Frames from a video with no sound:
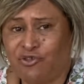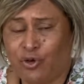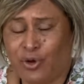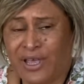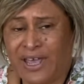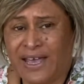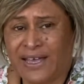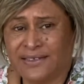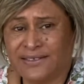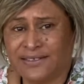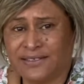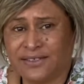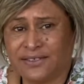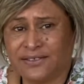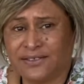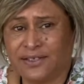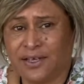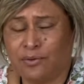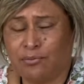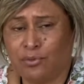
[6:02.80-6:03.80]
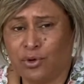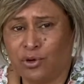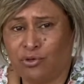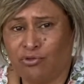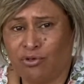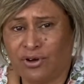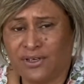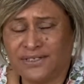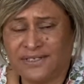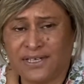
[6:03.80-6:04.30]
Cancer, Sun, Moon,
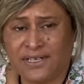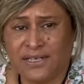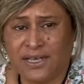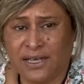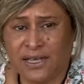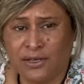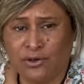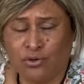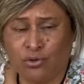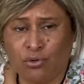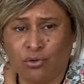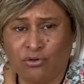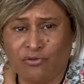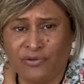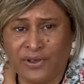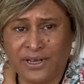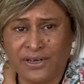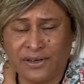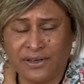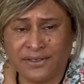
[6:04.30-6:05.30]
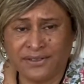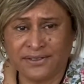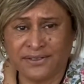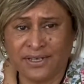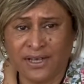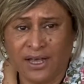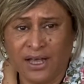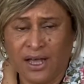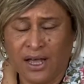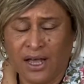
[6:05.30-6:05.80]
Rising, and or Venus.
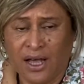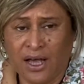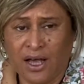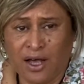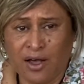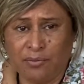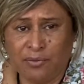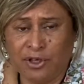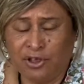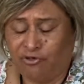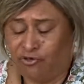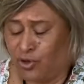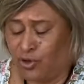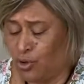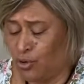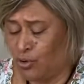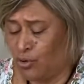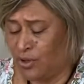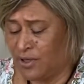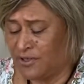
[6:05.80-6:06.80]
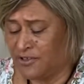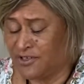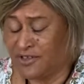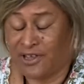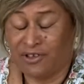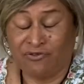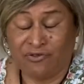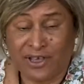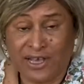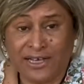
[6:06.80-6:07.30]

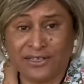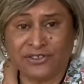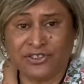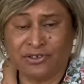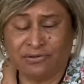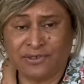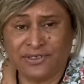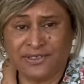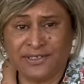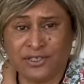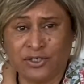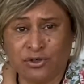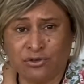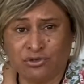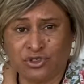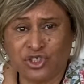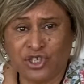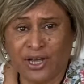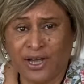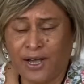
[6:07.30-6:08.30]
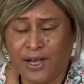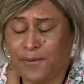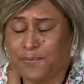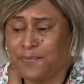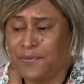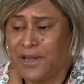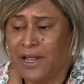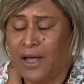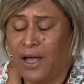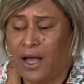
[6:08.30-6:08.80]
If Cancer is in your chart.
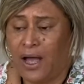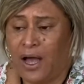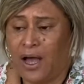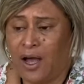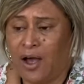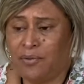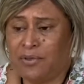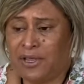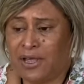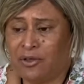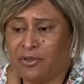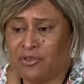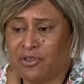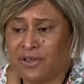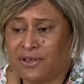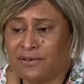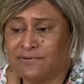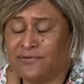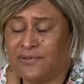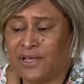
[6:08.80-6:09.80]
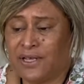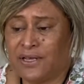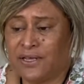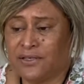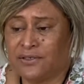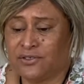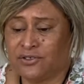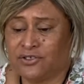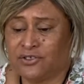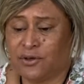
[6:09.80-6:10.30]
The other thing,
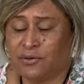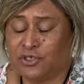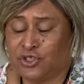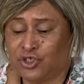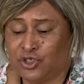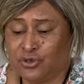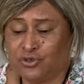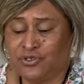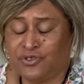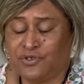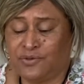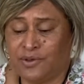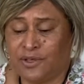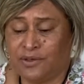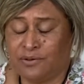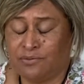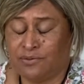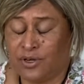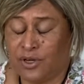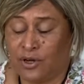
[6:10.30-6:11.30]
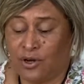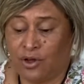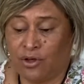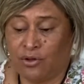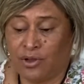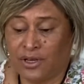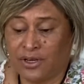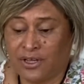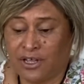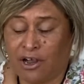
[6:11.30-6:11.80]
and so I do,
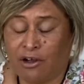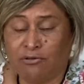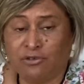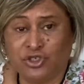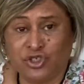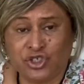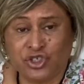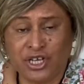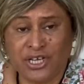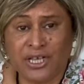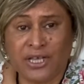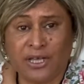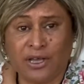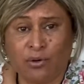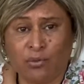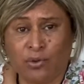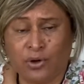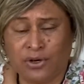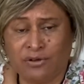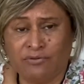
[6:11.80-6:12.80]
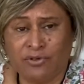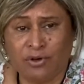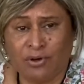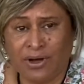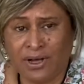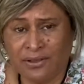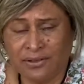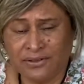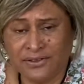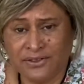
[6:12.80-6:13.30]
encourage checking out one of your
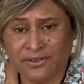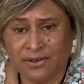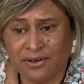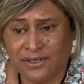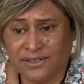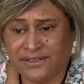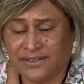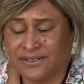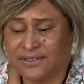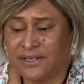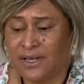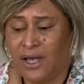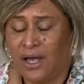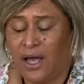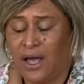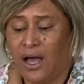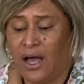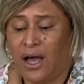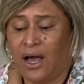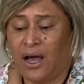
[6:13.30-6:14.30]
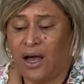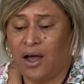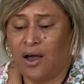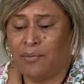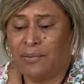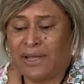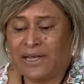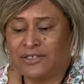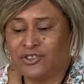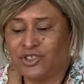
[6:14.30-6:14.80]
other signs,
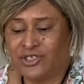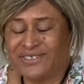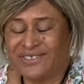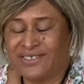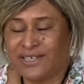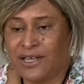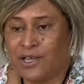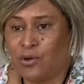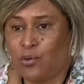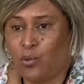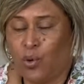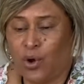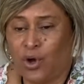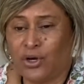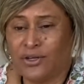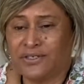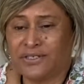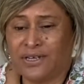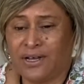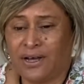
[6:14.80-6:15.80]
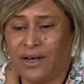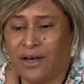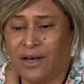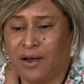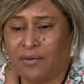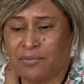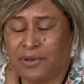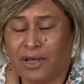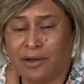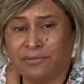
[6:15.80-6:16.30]
and just seeing what
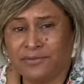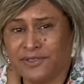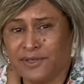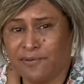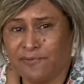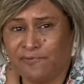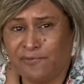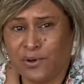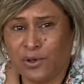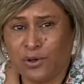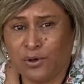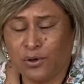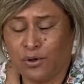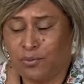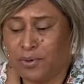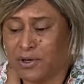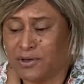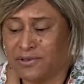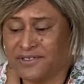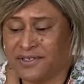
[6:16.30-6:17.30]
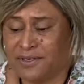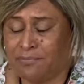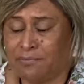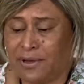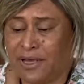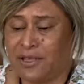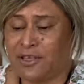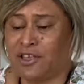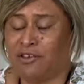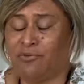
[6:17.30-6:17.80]
comes up for you, because it
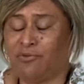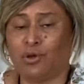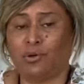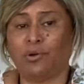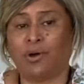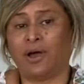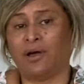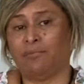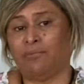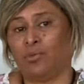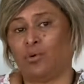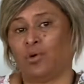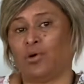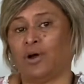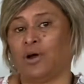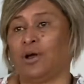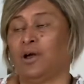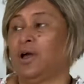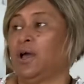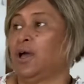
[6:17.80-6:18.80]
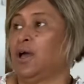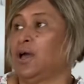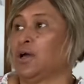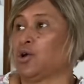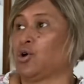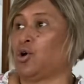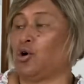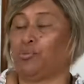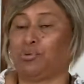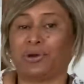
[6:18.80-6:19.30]
may give you a more
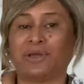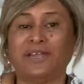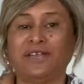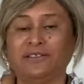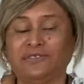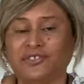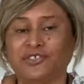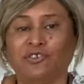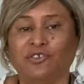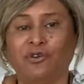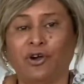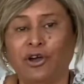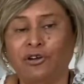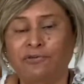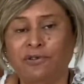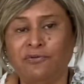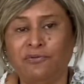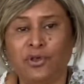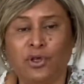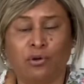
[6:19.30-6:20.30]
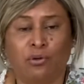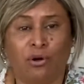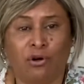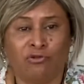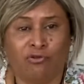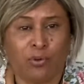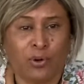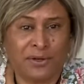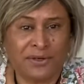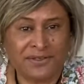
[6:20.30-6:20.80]
comprehensive overview
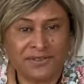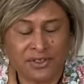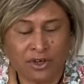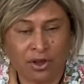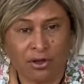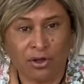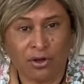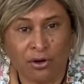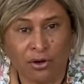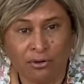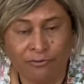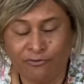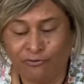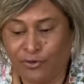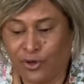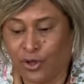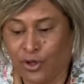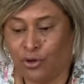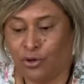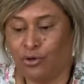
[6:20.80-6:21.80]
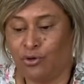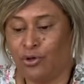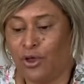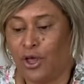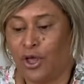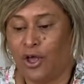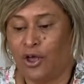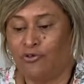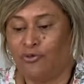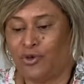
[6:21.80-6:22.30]
of what is going on for you,
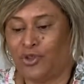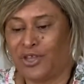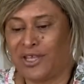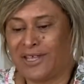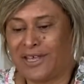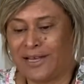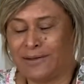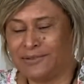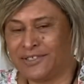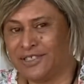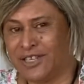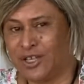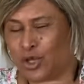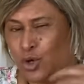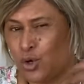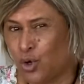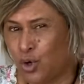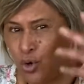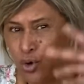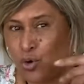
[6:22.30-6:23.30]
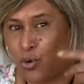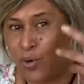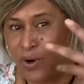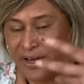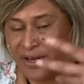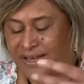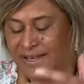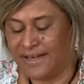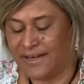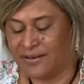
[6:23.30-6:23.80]
for the gaps that you're not
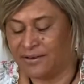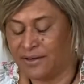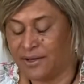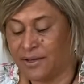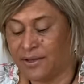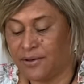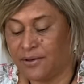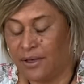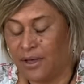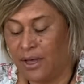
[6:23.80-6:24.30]
quite getting,